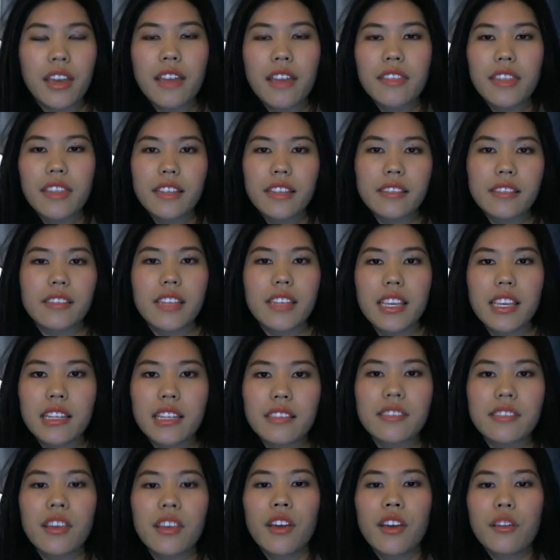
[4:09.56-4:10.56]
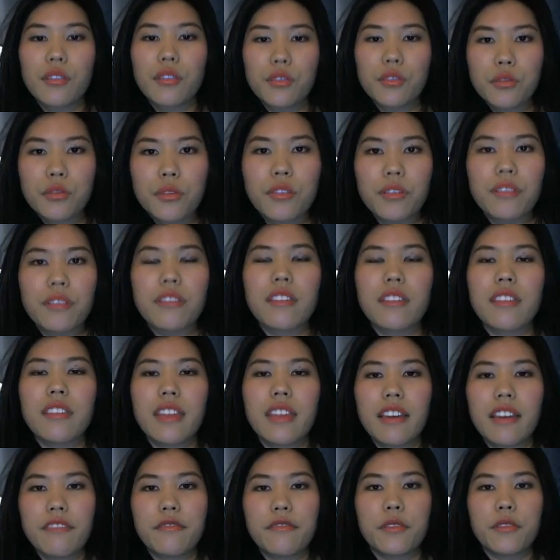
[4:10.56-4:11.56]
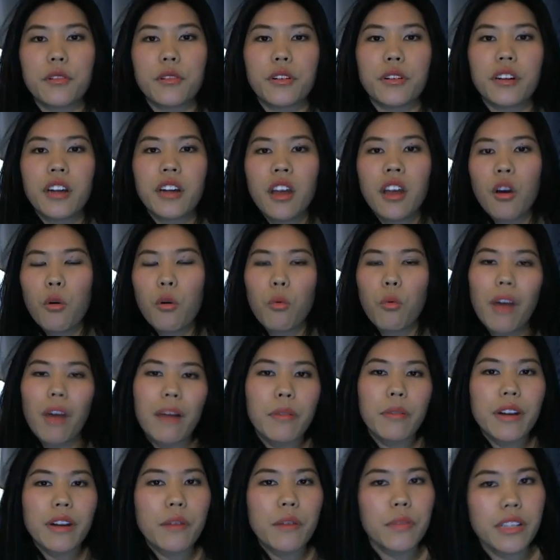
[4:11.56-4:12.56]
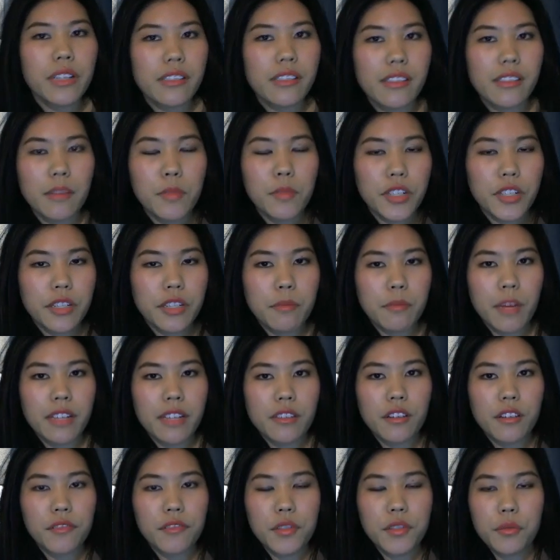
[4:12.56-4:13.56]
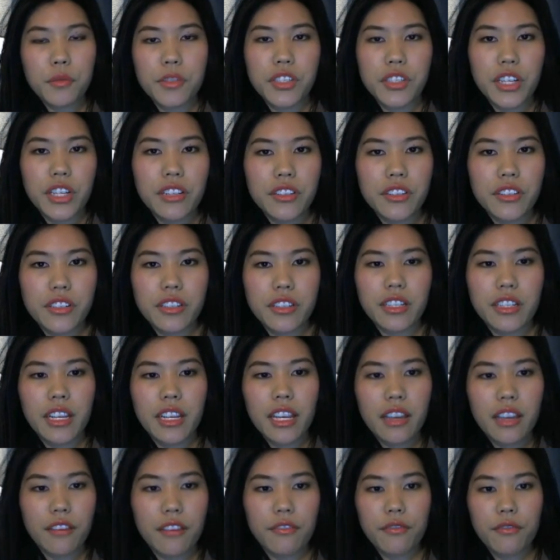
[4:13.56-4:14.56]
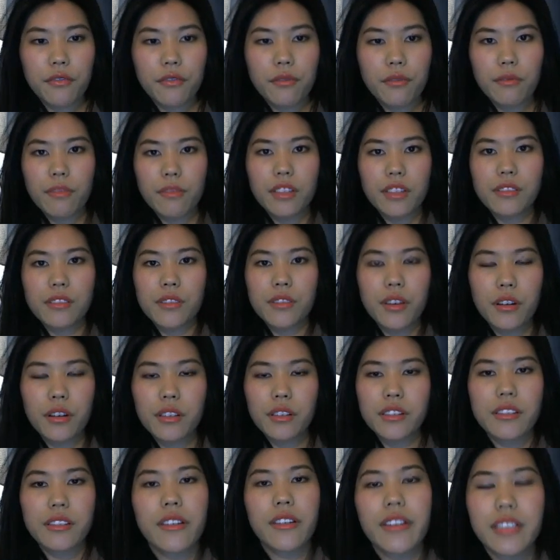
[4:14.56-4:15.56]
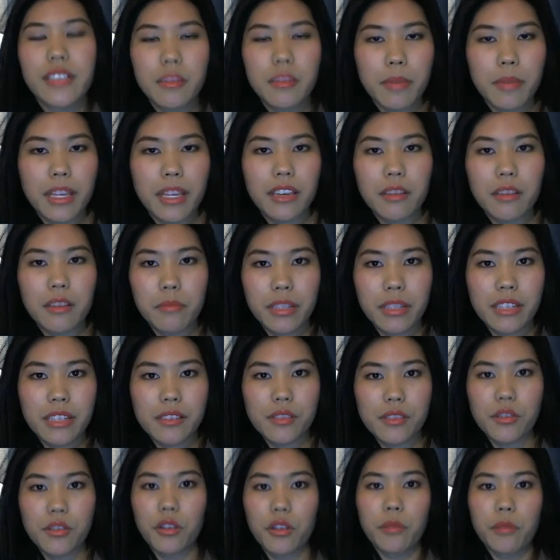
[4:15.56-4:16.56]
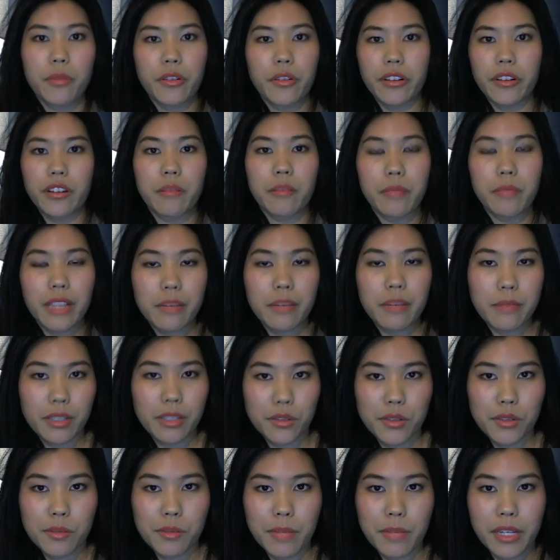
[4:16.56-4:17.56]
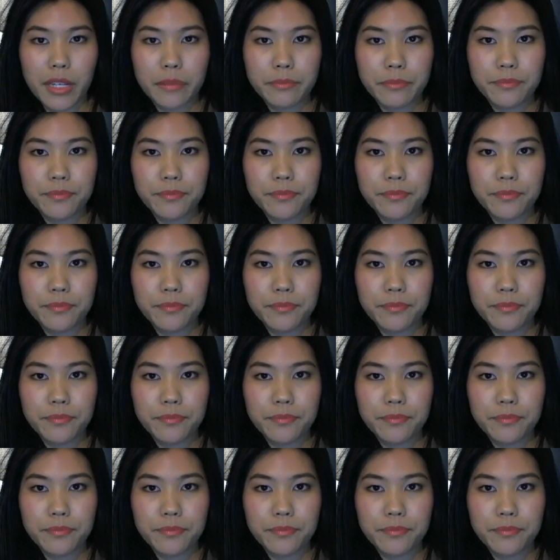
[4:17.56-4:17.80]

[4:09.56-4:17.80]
This is the truth. Therefore, why would I want to subject myself to rejection if this girl is going to be a complete snob or a complete bitch to me?